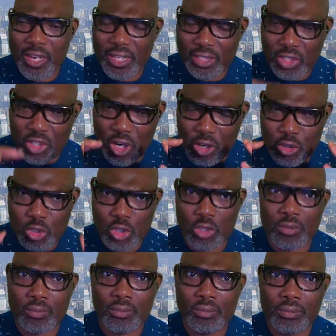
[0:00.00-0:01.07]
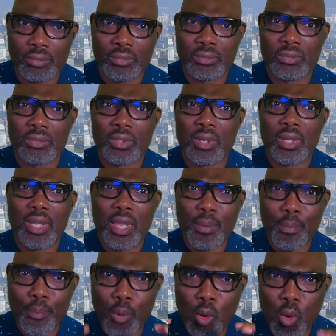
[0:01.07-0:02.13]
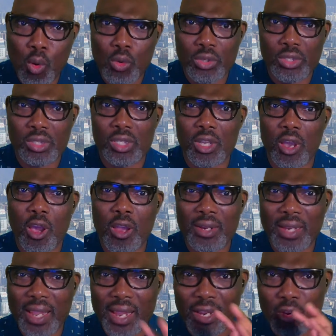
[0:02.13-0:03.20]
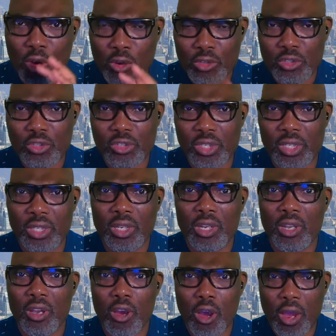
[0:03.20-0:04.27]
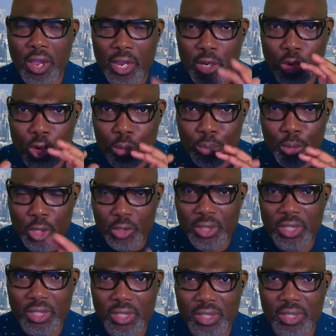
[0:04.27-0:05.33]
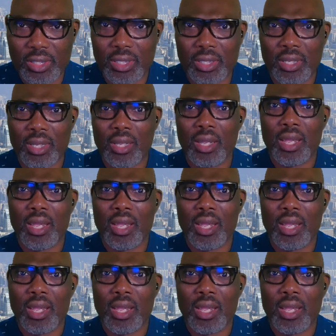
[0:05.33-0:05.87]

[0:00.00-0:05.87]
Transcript: injunction imposed on a country or a community